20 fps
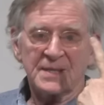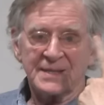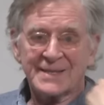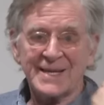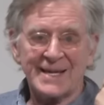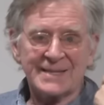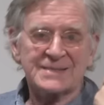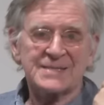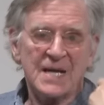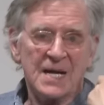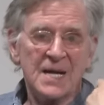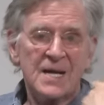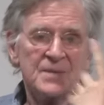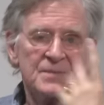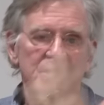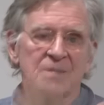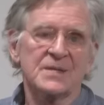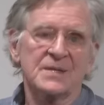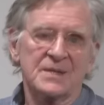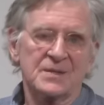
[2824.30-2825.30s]
at that
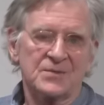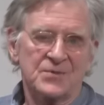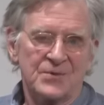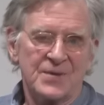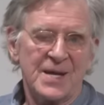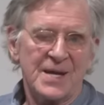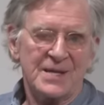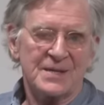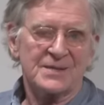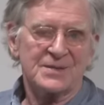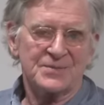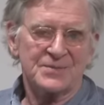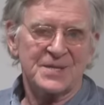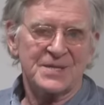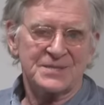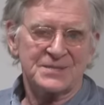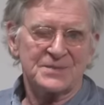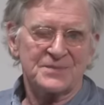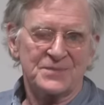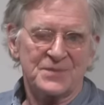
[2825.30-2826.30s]
time that he'd created the
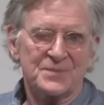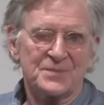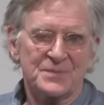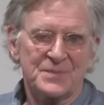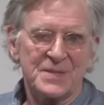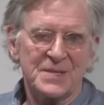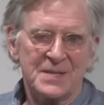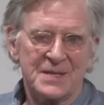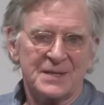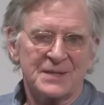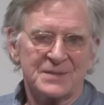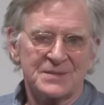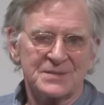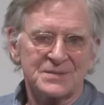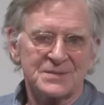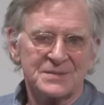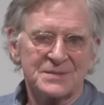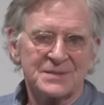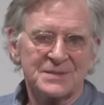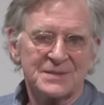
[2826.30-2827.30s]
rest of the
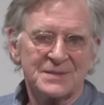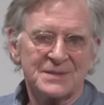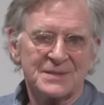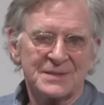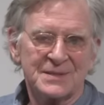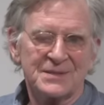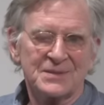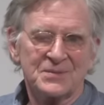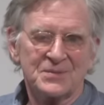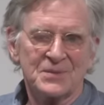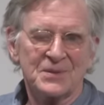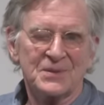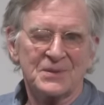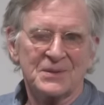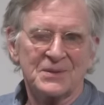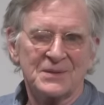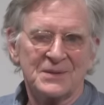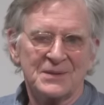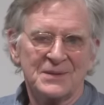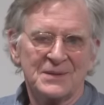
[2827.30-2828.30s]
beings and the
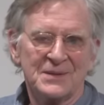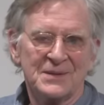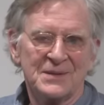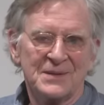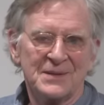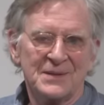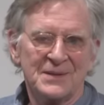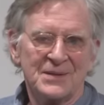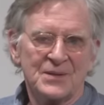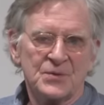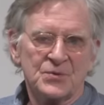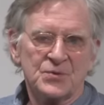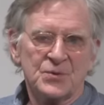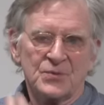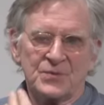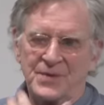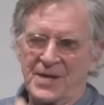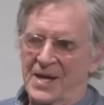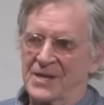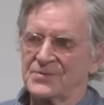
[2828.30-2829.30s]
world.
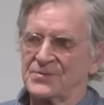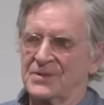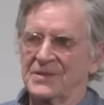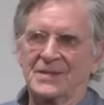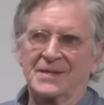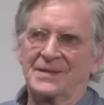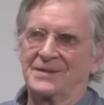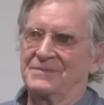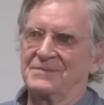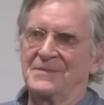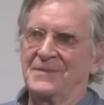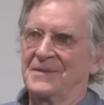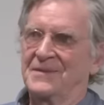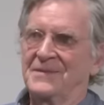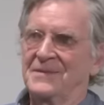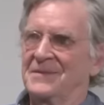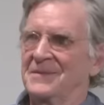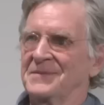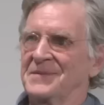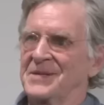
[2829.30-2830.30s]
So naturally,
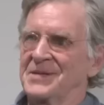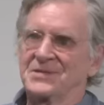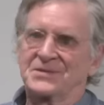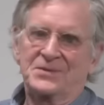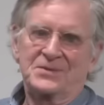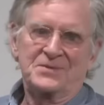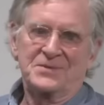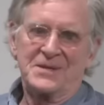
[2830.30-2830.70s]
there's